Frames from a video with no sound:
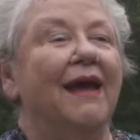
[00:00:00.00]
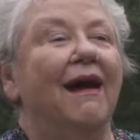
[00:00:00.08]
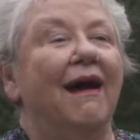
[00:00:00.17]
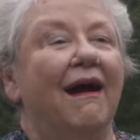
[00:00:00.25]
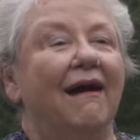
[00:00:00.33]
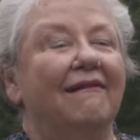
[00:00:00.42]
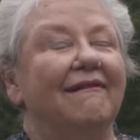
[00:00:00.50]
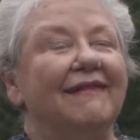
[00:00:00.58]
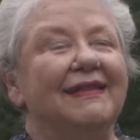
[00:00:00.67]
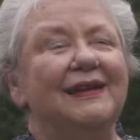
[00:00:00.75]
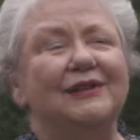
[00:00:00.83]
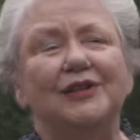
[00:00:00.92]

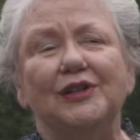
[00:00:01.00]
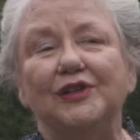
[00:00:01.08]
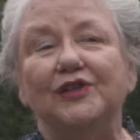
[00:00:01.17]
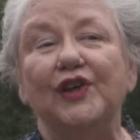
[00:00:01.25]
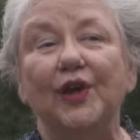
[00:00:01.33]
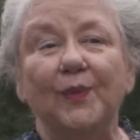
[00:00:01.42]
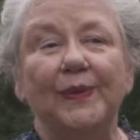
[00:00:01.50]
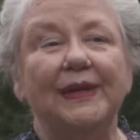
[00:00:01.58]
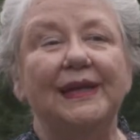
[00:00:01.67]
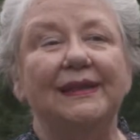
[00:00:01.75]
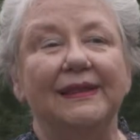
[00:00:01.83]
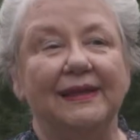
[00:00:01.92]
There are just so
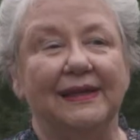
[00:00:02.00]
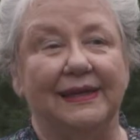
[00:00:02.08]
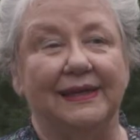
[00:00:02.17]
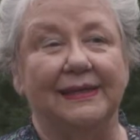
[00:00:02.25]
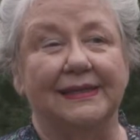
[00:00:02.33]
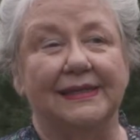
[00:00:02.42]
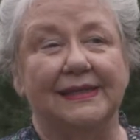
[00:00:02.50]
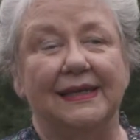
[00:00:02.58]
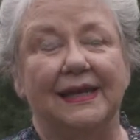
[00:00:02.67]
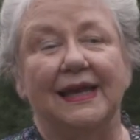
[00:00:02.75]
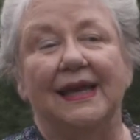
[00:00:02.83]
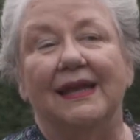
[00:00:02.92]
many things
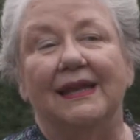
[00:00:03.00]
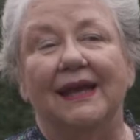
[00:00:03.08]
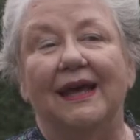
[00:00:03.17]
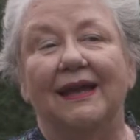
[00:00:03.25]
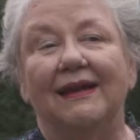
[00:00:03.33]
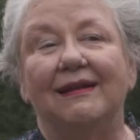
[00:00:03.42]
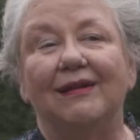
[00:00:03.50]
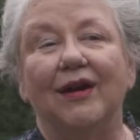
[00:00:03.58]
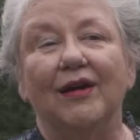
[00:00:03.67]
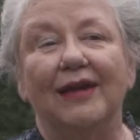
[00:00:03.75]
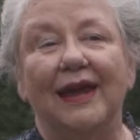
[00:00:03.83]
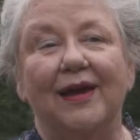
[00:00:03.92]
that
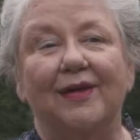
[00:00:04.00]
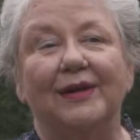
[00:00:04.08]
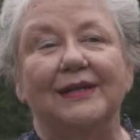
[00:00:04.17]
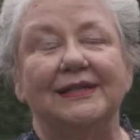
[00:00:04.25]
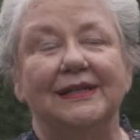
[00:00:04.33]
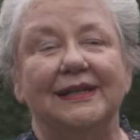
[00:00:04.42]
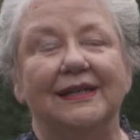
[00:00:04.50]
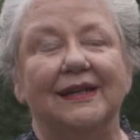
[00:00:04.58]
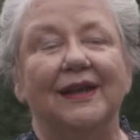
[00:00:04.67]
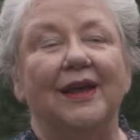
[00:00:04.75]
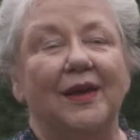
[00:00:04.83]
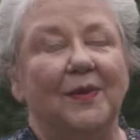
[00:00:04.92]
young Harris
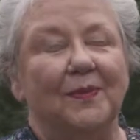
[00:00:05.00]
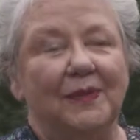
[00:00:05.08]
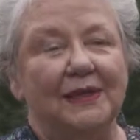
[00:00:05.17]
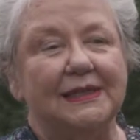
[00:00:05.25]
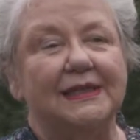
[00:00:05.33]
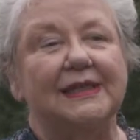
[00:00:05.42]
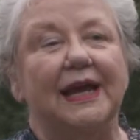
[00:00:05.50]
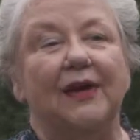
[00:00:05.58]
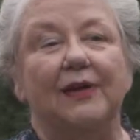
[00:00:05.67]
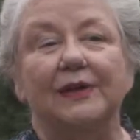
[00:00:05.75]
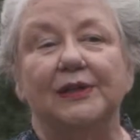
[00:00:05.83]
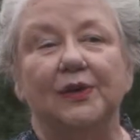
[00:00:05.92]
and Mrs.
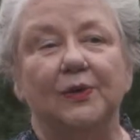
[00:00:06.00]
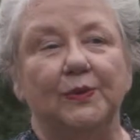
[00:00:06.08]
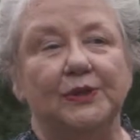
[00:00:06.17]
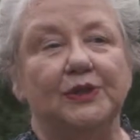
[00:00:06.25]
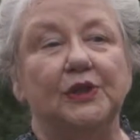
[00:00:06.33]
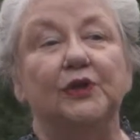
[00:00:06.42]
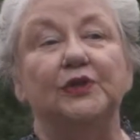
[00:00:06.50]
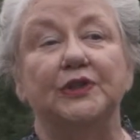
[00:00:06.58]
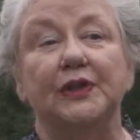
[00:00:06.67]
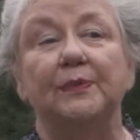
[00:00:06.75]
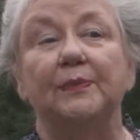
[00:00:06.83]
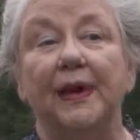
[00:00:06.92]
Harris, who was
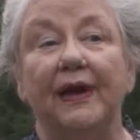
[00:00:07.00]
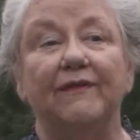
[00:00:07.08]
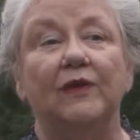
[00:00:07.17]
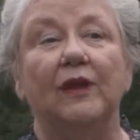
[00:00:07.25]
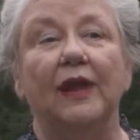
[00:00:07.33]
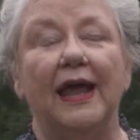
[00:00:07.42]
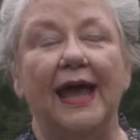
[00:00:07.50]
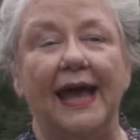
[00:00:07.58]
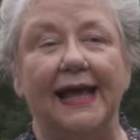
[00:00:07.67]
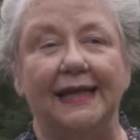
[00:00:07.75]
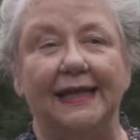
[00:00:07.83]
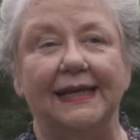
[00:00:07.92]
Susan Bevel
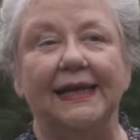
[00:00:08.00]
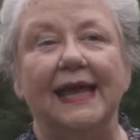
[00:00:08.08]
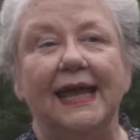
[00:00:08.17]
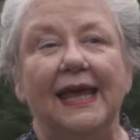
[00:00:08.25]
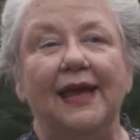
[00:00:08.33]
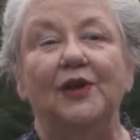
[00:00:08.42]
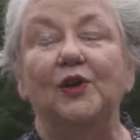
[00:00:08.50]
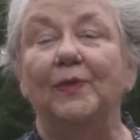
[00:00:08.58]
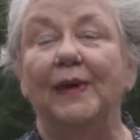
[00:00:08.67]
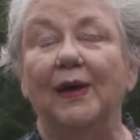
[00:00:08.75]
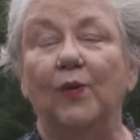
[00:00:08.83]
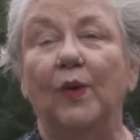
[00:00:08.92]
Allen, and you
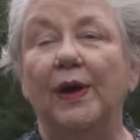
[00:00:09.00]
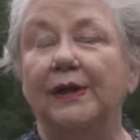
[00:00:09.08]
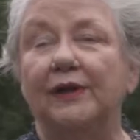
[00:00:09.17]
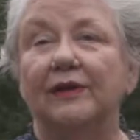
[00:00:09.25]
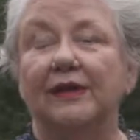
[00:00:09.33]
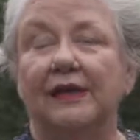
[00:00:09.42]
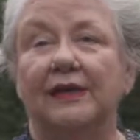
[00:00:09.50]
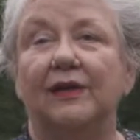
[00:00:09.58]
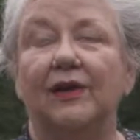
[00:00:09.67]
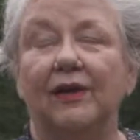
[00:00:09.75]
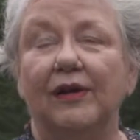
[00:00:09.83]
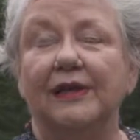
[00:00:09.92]
may wonder that
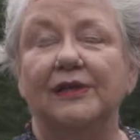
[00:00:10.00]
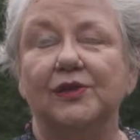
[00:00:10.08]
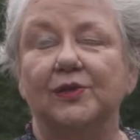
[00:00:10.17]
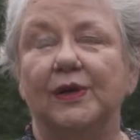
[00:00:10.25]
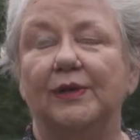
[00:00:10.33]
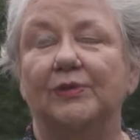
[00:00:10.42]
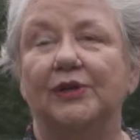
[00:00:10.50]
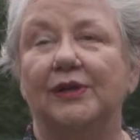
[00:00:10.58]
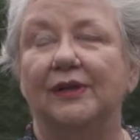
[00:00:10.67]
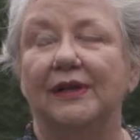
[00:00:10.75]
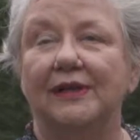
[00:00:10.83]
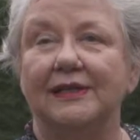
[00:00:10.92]
her
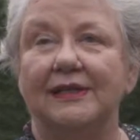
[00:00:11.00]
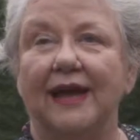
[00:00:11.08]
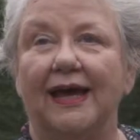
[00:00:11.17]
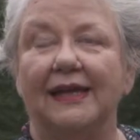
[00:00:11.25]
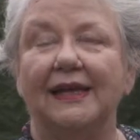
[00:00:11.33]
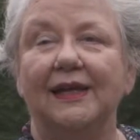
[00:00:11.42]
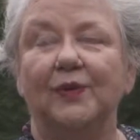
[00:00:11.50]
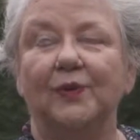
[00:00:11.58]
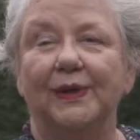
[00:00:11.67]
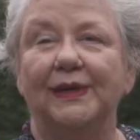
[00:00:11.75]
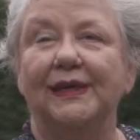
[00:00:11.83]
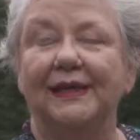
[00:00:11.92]
inscription is not here
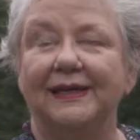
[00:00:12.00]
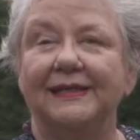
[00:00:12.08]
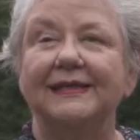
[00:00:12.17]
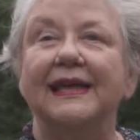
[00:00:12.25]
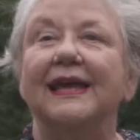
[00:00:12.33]
with his.